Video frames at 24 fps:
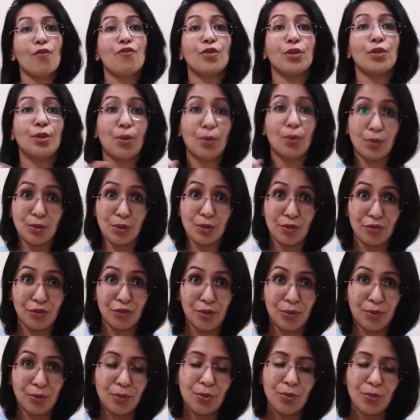For those of
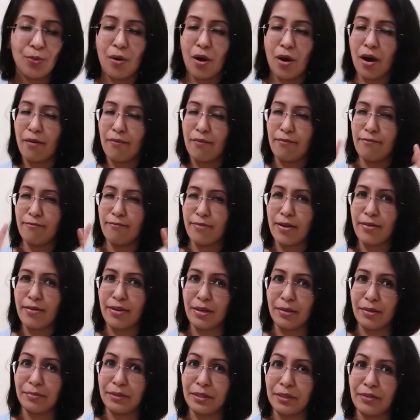you who are
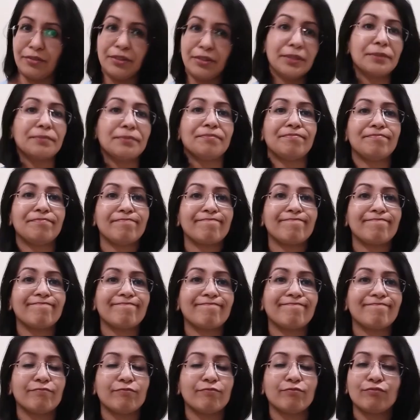very observant,
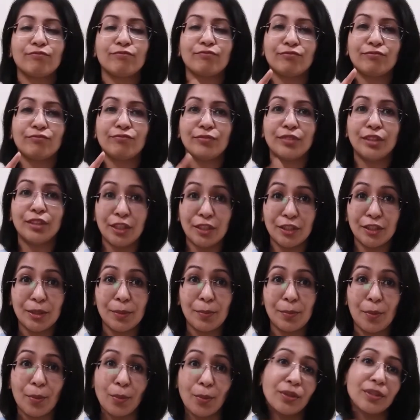here's
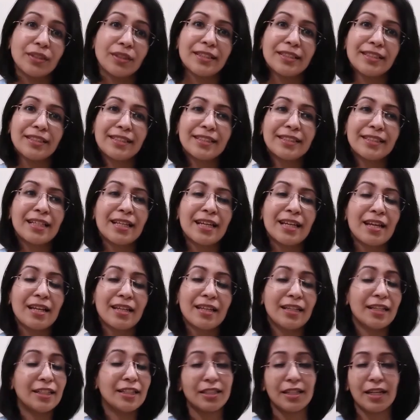a bonus.
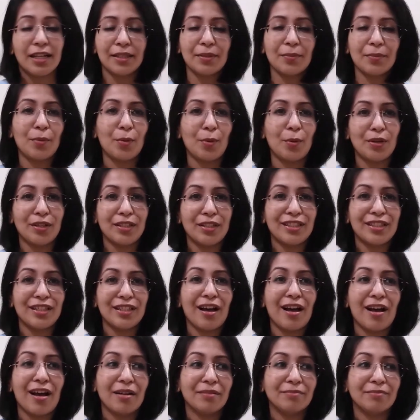Here's another bonus
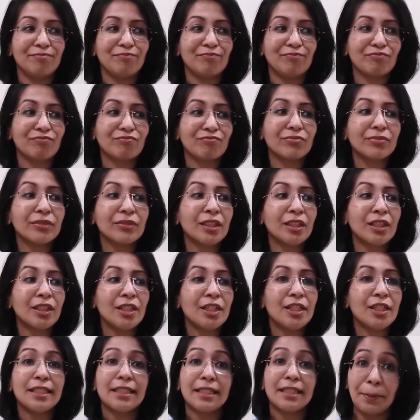
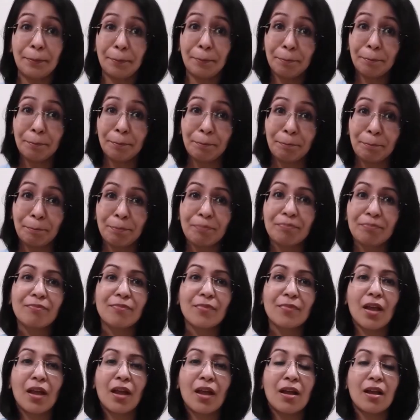tip.
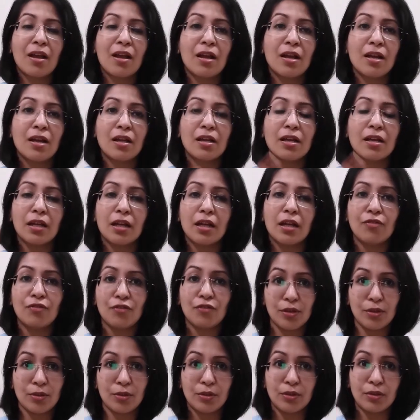
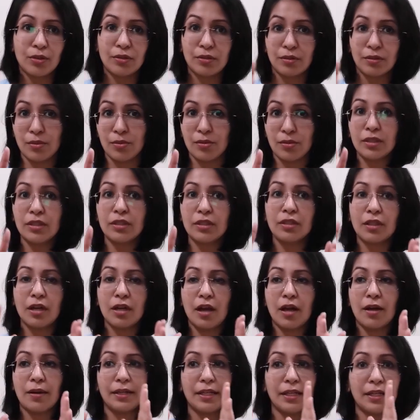If you noticed
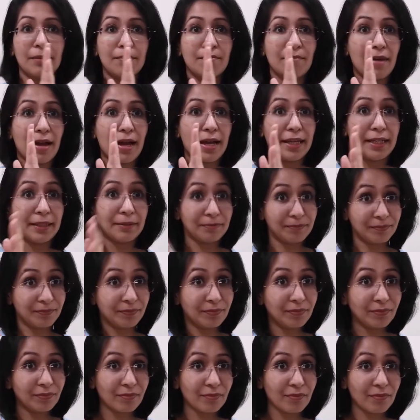in my
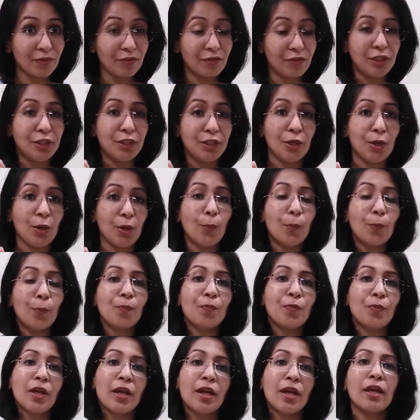video,
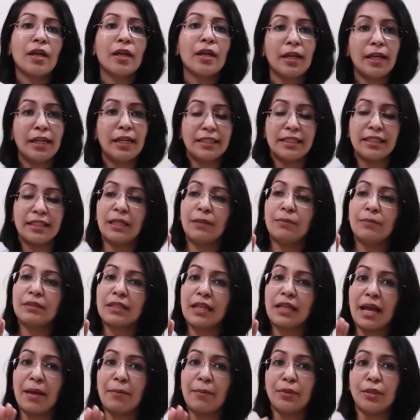it seems
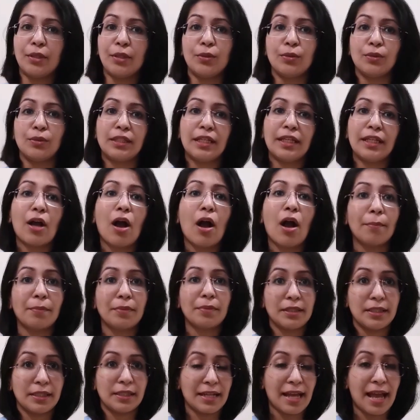that I'm using
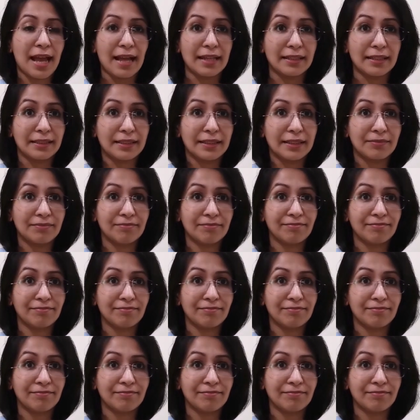opposite hands.